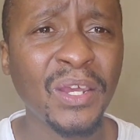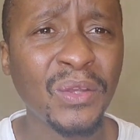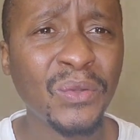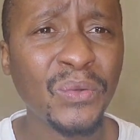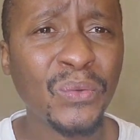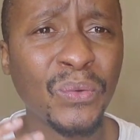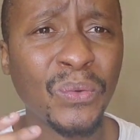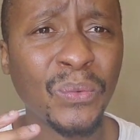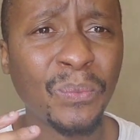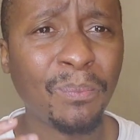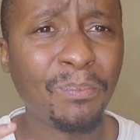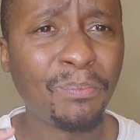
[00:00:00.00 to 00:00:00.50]

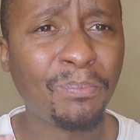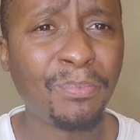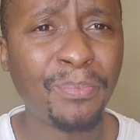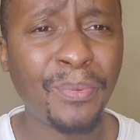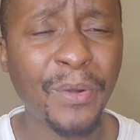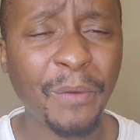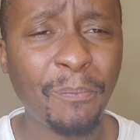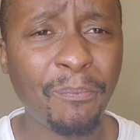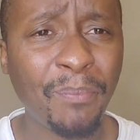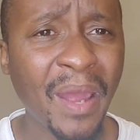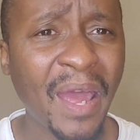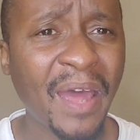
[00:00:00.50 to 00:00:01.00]
You'll
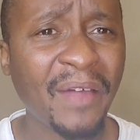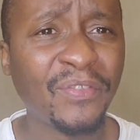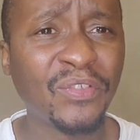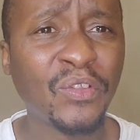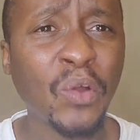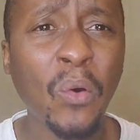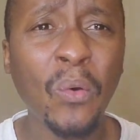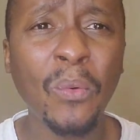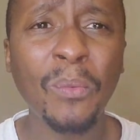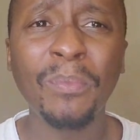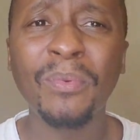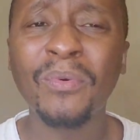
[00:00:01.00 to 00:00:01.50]
prepare.
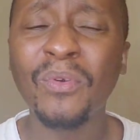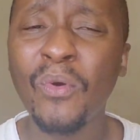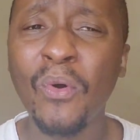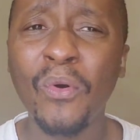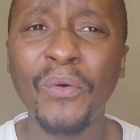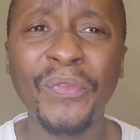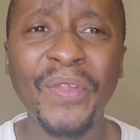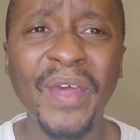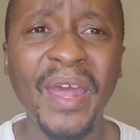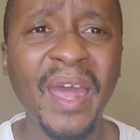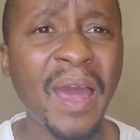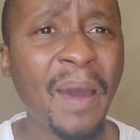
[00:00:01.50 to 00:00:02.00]
Don't go
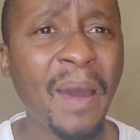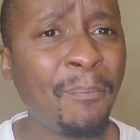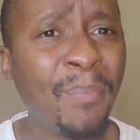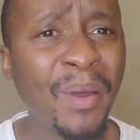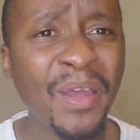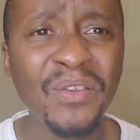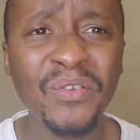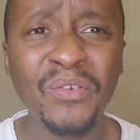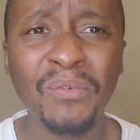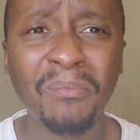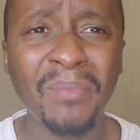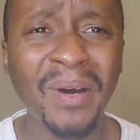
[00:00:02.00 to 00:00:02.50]
there,
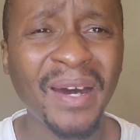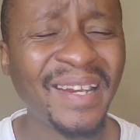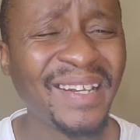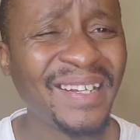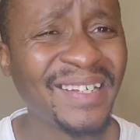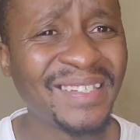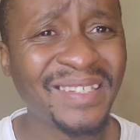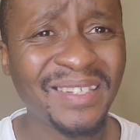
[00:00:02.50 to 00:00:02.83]
pay your money.